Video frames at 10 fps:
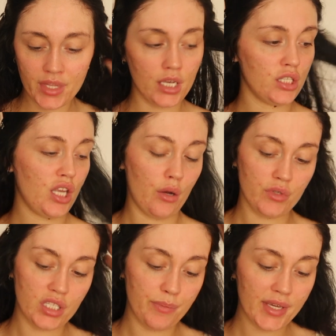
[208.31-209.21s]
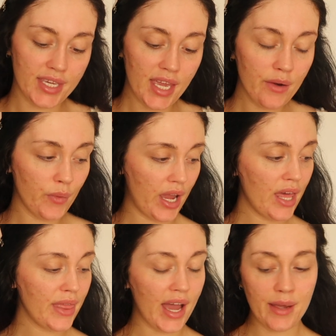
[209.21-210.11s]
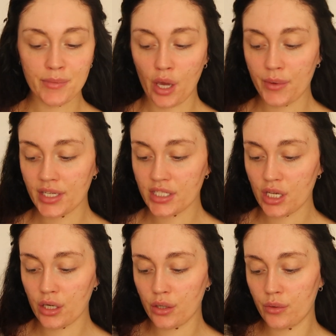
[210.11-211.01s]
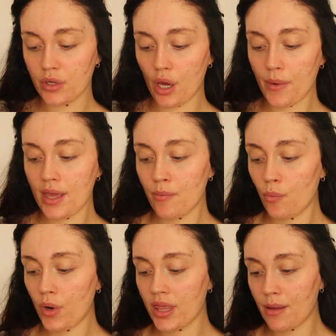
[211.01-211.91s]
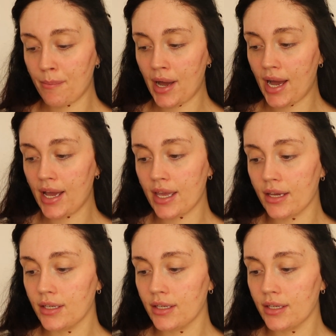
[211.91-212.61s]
so to begin with, I'm going to go in with my